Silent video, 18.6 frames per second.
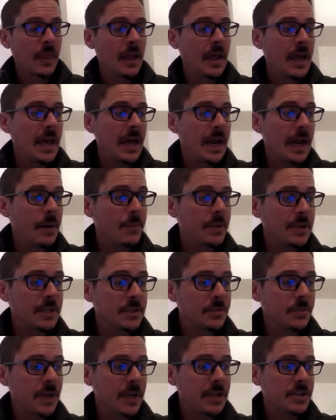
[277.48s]
and I'm going to
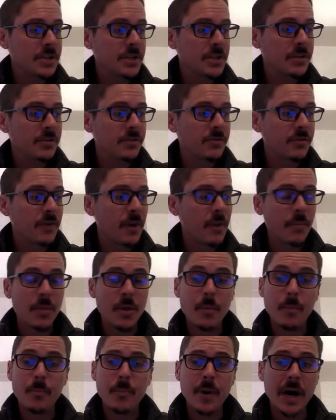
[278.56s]
dimension from the
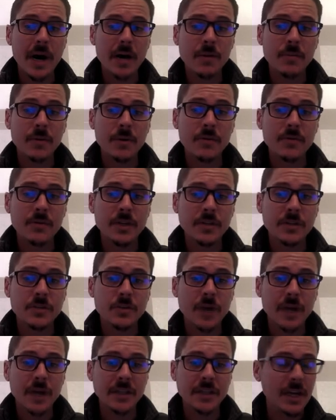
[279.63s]
bottom of this
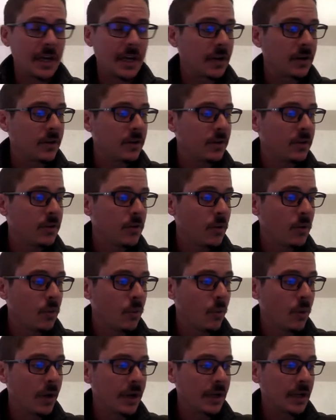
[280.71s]
rectangle,
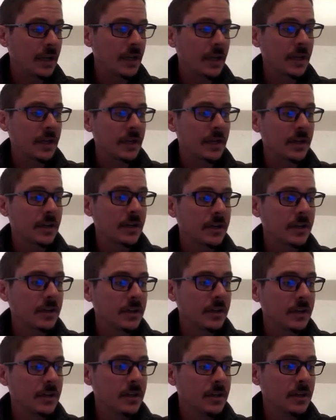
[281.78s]
1 click,
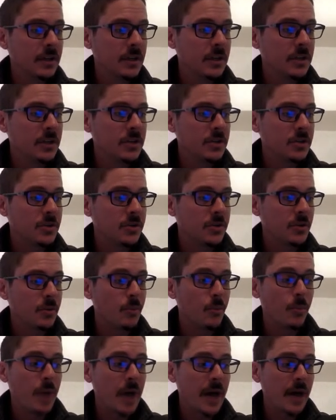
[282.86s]
to the
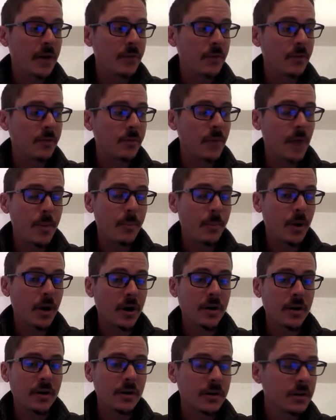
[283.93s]
bottom of my
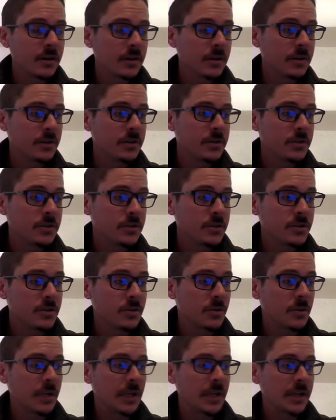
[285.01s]
part, 2
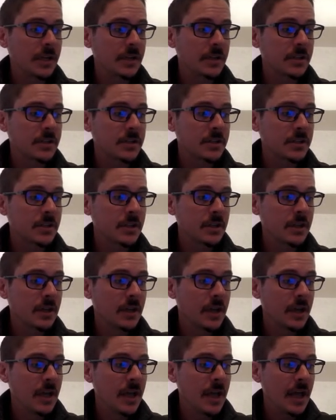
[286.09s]
clicks,
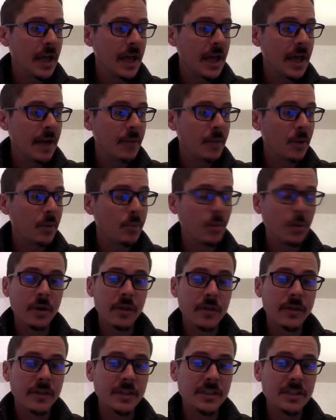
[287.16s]
and I'm going to put
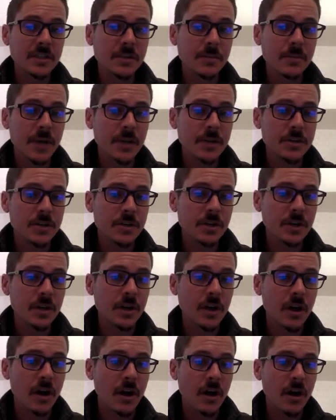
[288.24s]
this dimension
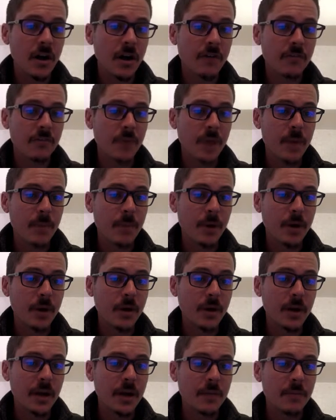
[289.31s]
off my part
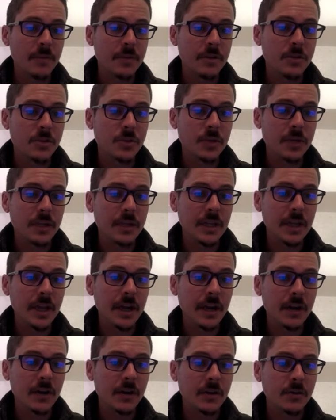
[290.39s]
and between the
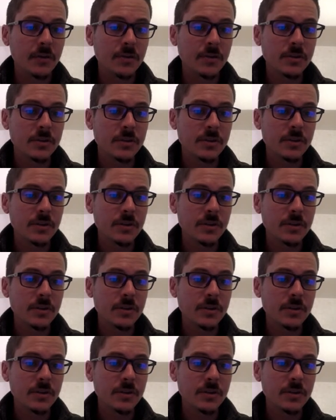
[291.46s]
arrows,